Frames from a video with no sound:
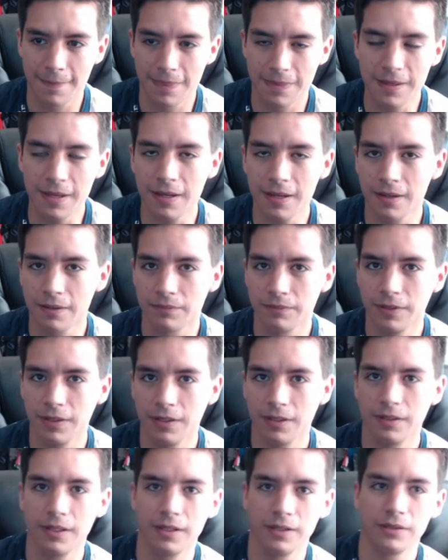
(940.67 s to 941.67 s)
Yeah.
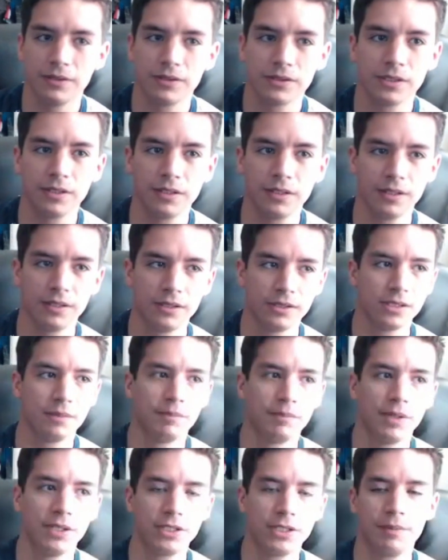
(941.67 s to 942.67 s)
There's
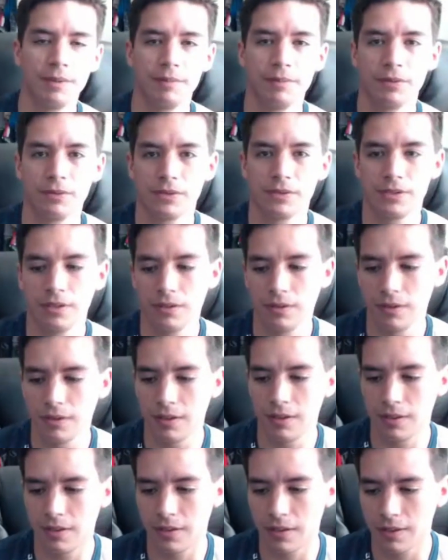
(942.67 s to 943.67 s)
a bunch of people.
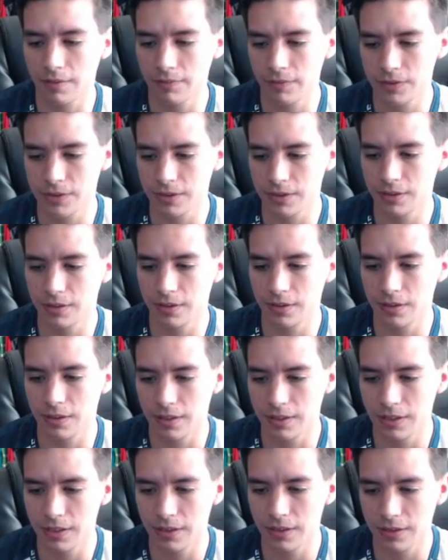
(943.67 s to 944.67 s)
So obviously,
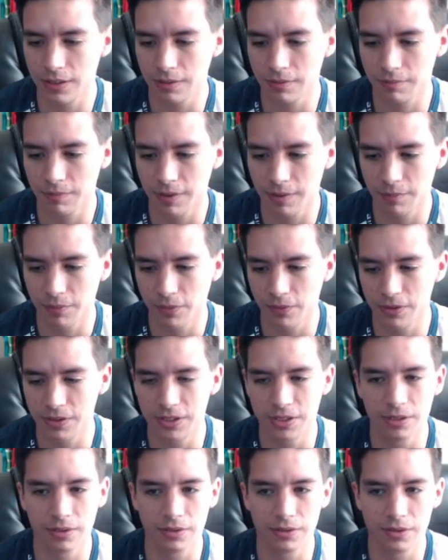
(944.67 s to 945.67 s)
I need to thank my boy
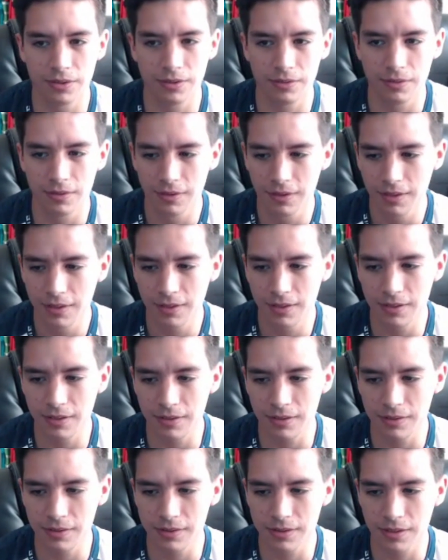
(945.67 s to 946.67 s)
Chillin' Dude.
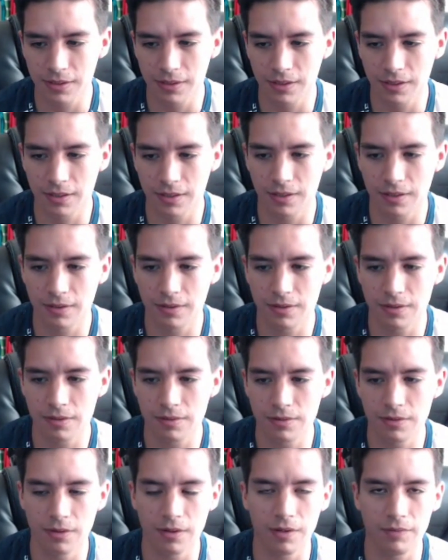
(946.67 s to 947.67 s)
He's you
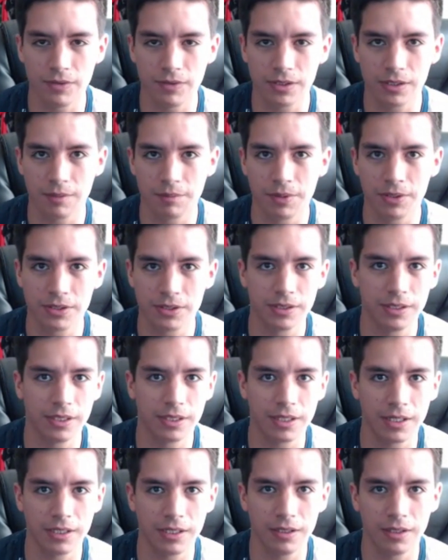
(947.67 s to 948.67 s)
know, obviously the person
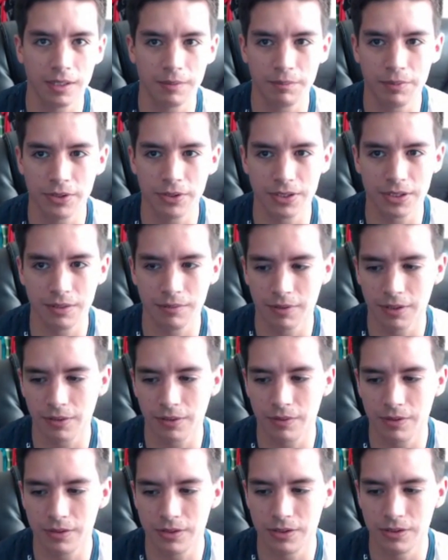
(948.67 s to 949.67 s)
that kind of like pushed Team
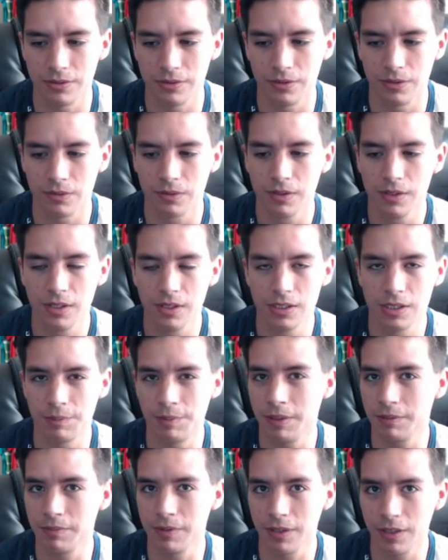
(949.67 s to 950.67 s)
Liquid to
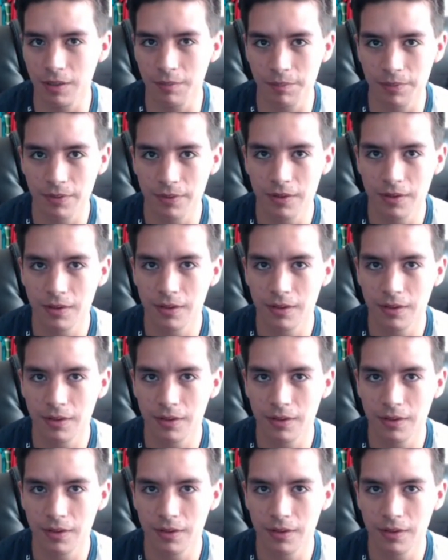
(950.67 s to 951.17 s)
pick me up.